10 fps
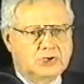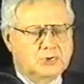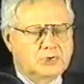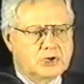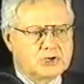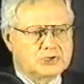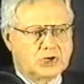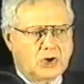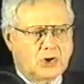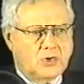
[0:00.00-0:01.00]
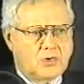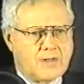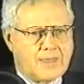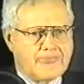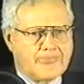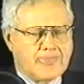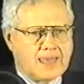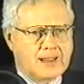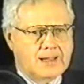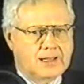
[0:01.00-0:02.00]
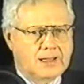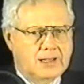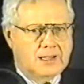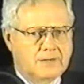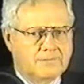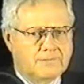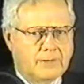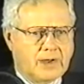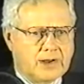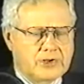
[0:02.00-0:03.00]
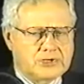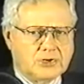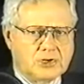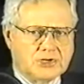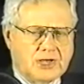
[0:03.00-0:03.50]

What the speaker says: 2 years ago, from my research,